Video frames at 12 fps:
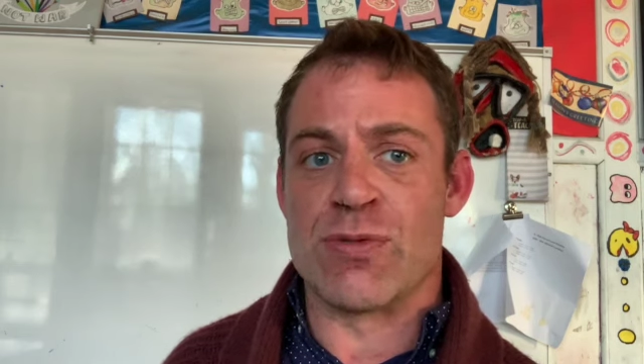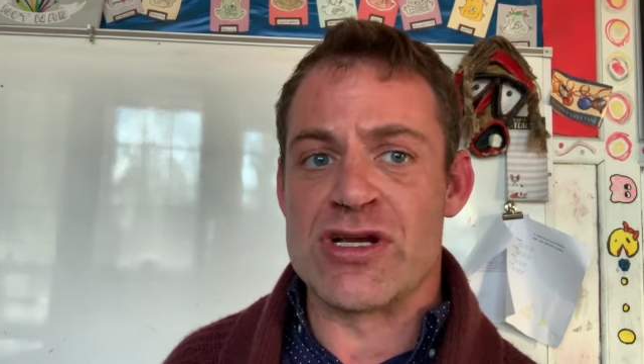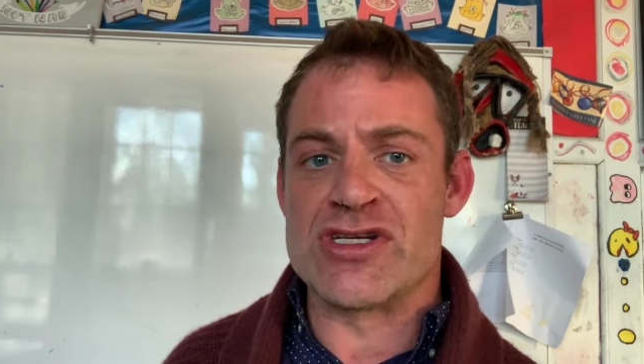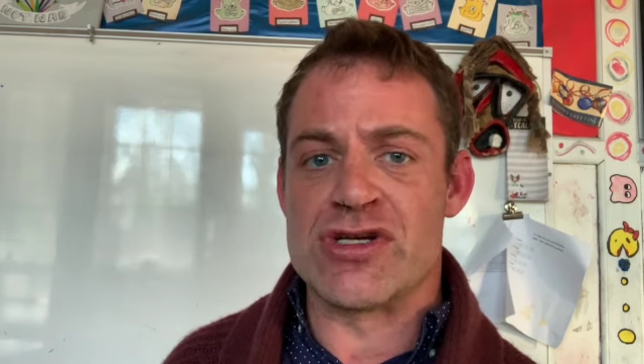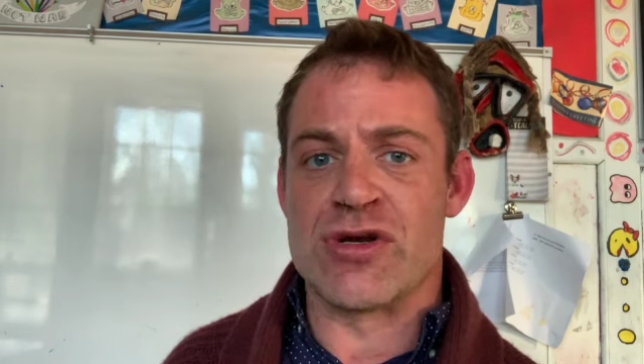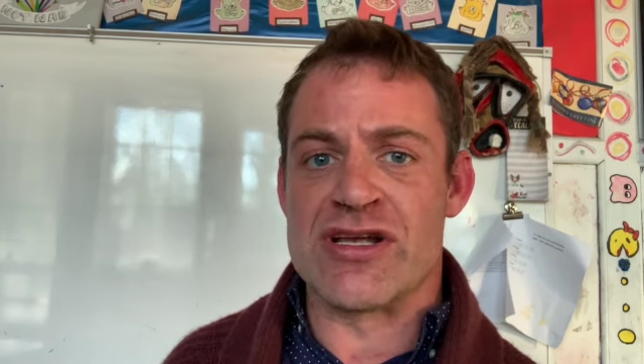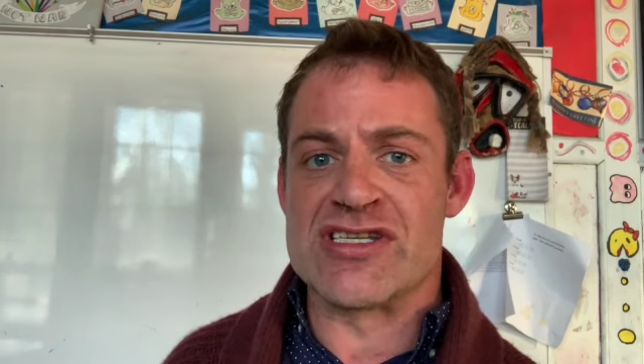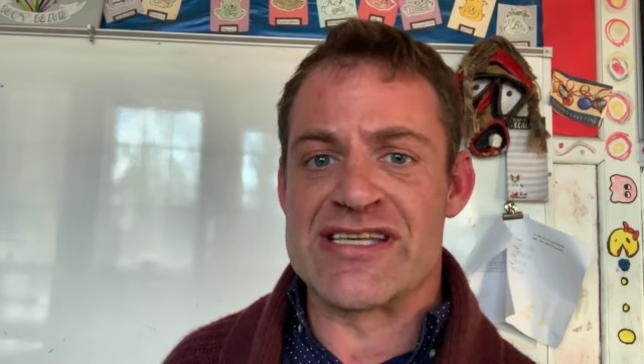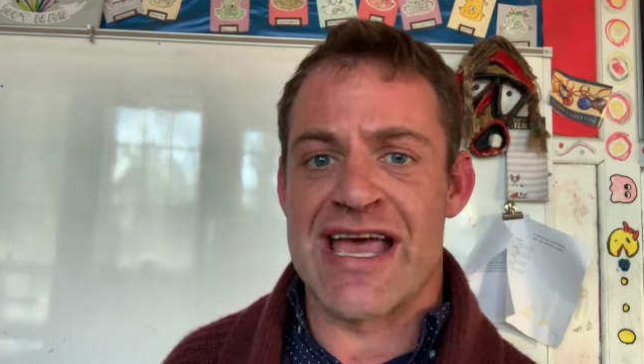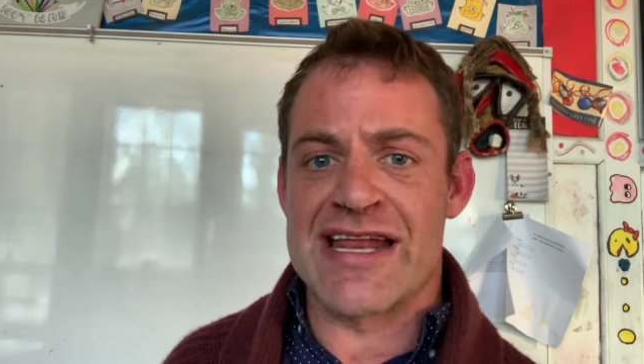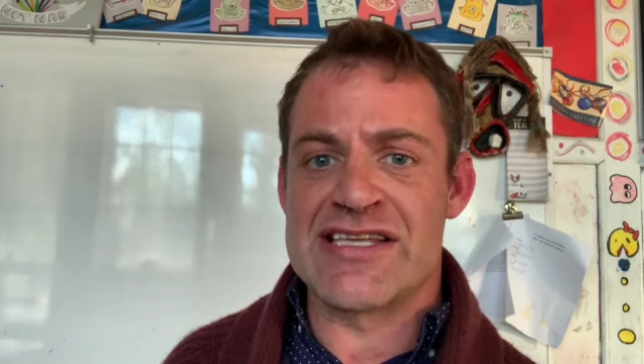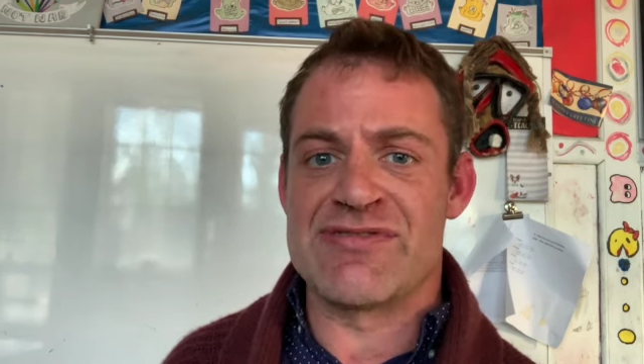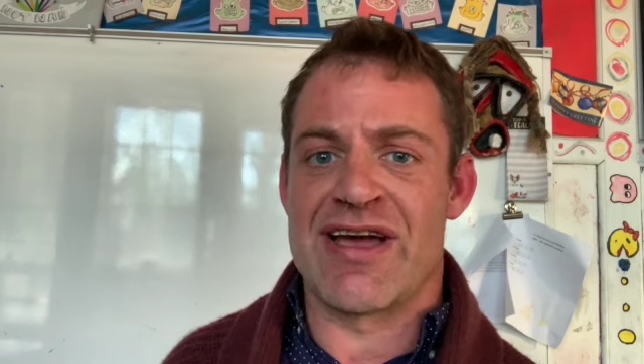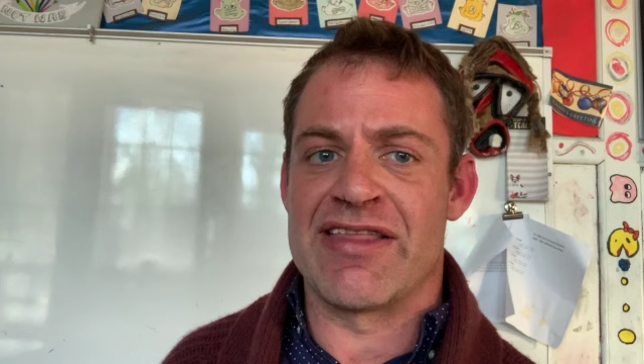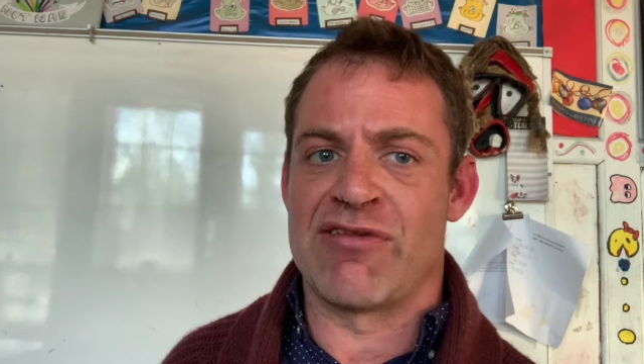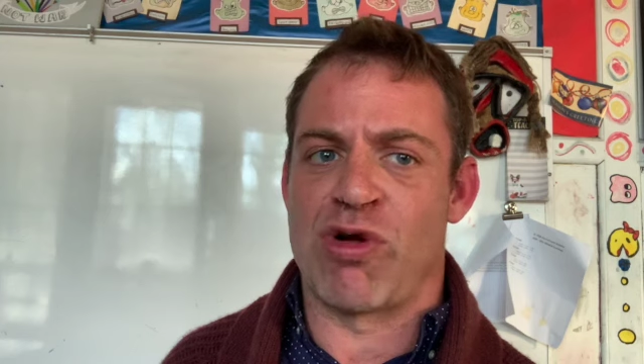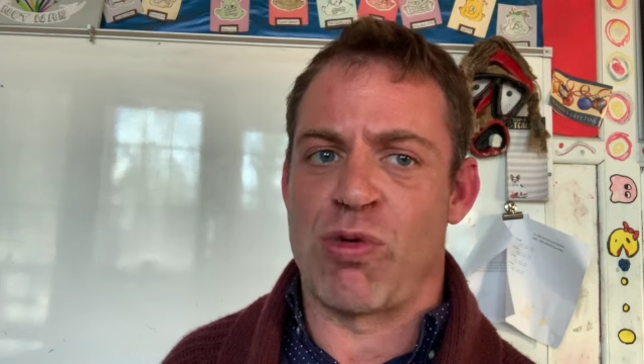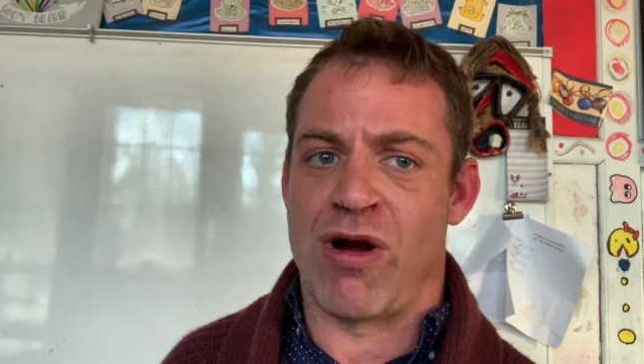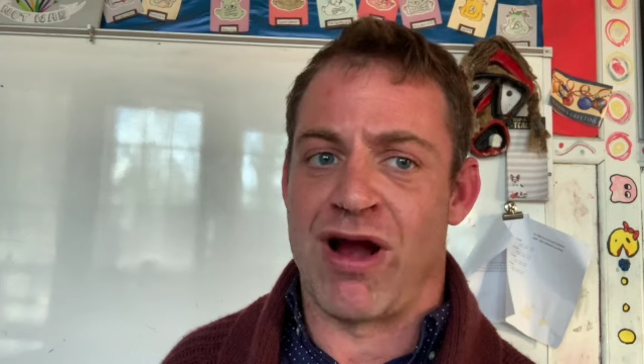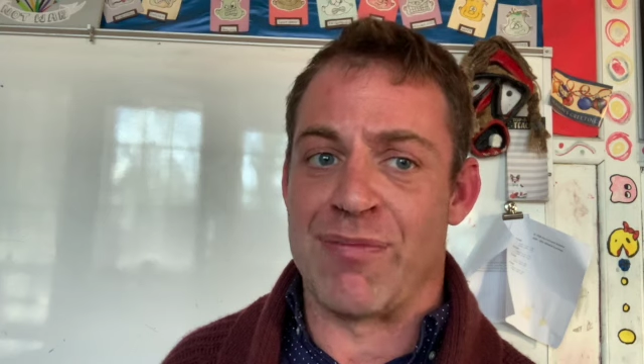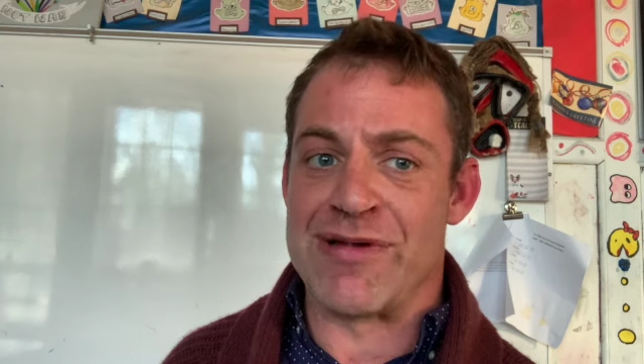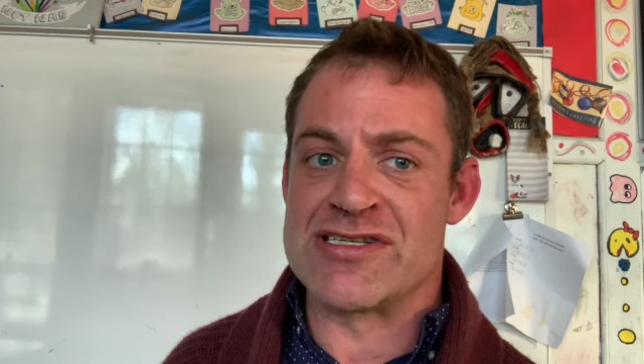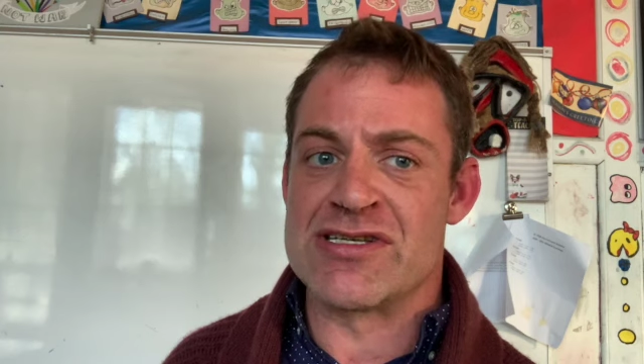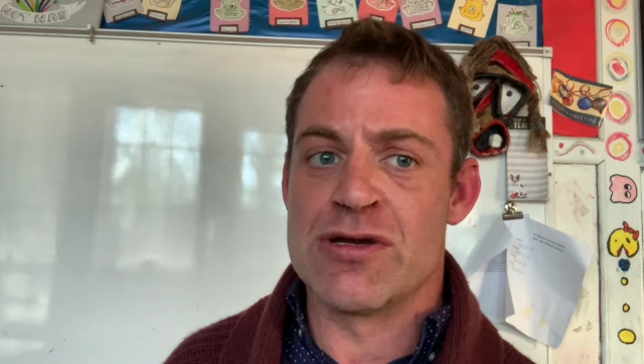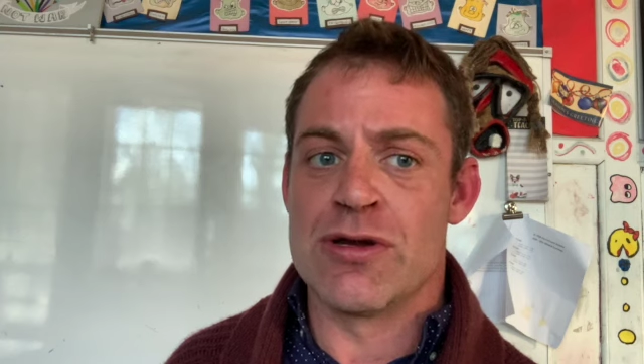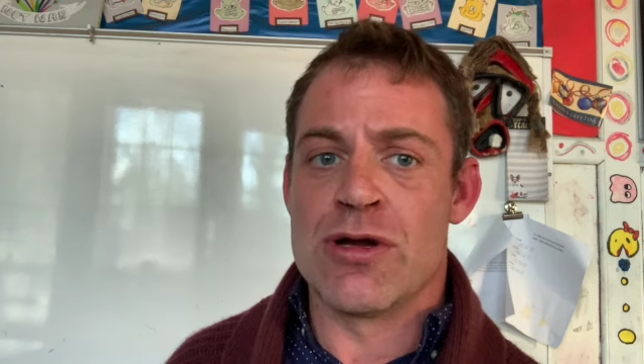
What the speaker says: which you can satisfy the requirements.